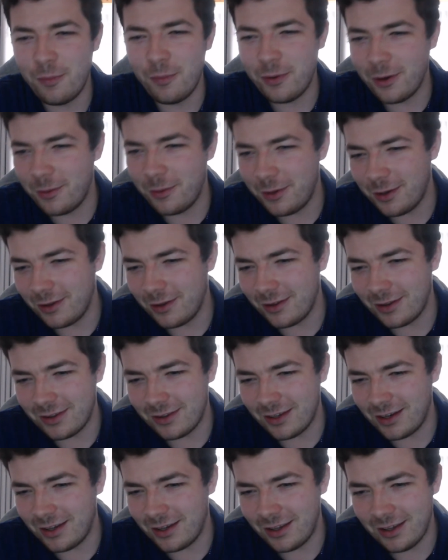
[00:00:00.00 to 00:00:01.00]
But I
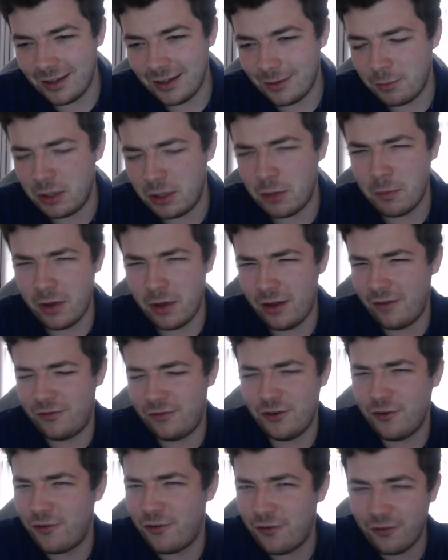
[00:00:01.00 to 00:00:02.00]
mean, if
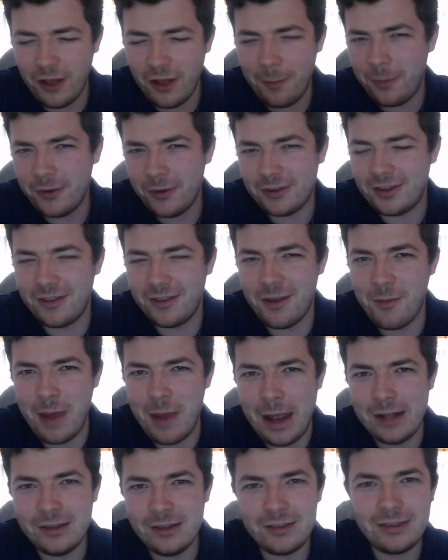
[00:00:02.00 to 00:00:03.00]
you flip it to the
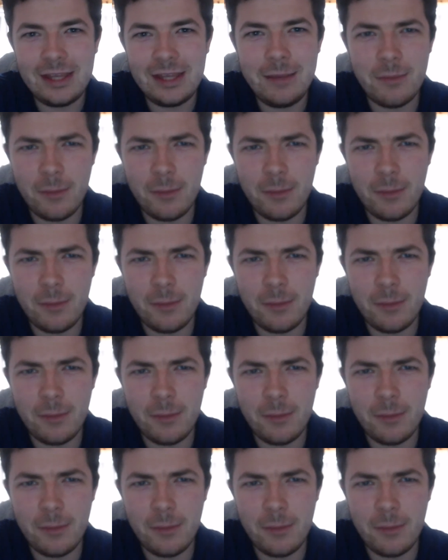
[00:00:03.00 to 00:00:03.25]
men's team,